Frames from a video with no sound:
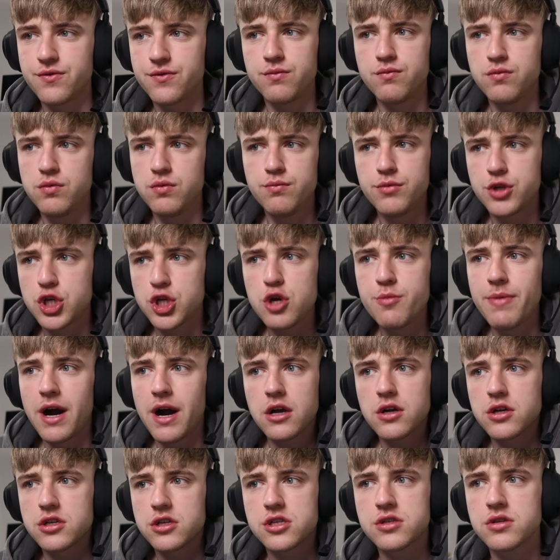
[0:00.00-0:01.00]

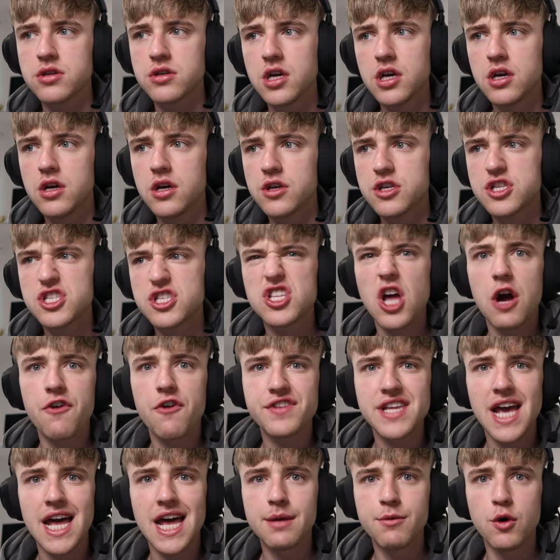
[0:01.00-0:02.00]
humongous,
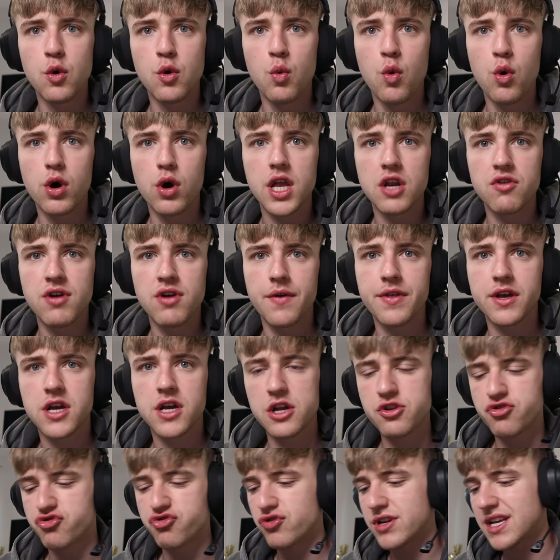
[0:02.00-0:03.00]
stuffed animal walking around the
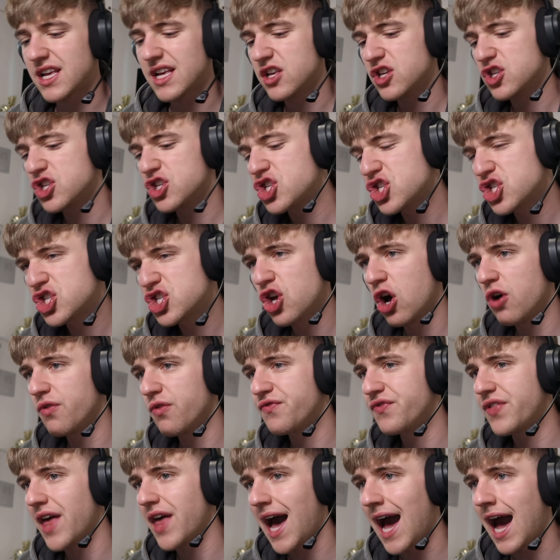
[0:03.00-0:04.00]
country.
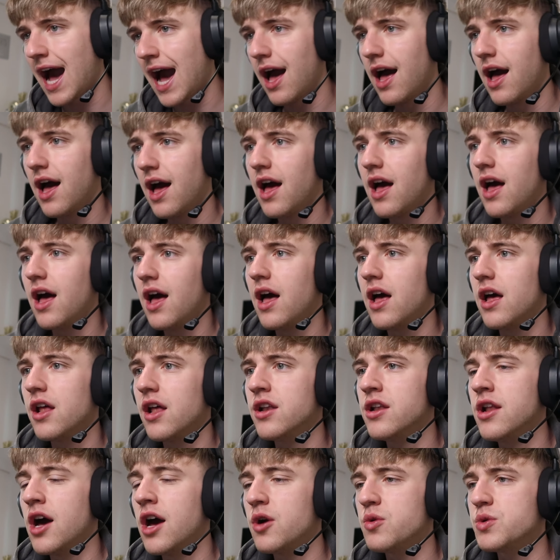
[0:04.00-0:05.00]
Sod that.
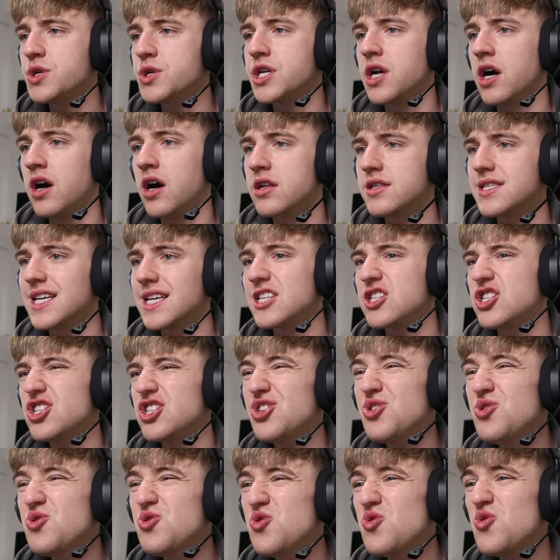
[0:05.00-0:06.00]
No chance. It's
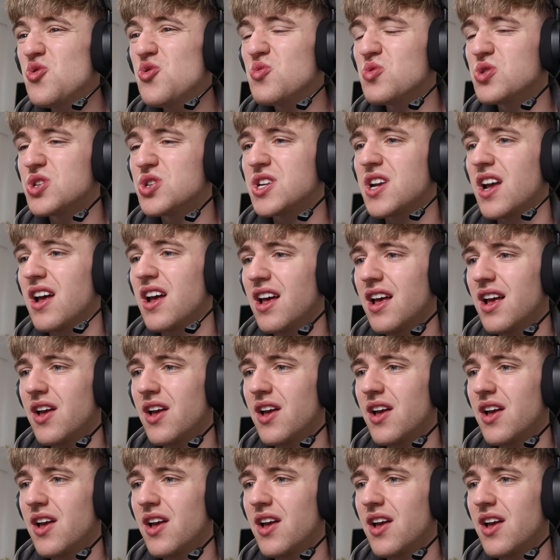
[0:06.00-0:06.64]
huge.